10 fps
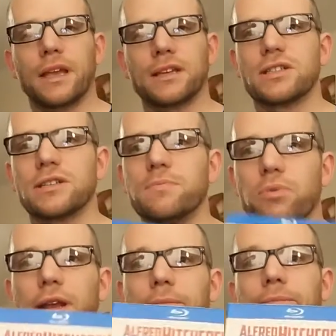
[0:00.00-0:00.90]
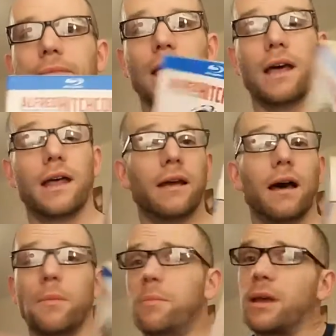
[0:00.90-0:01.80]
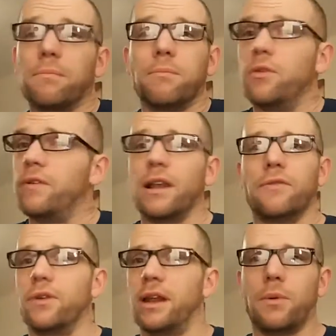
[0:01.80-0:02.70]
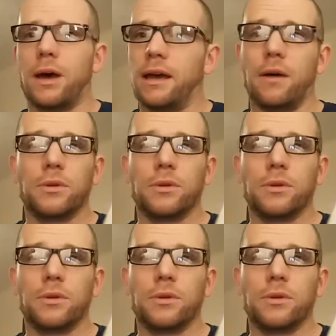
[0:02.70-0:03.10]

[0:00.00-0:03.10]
It's just brilliant. And I'm a big movie lover anyway.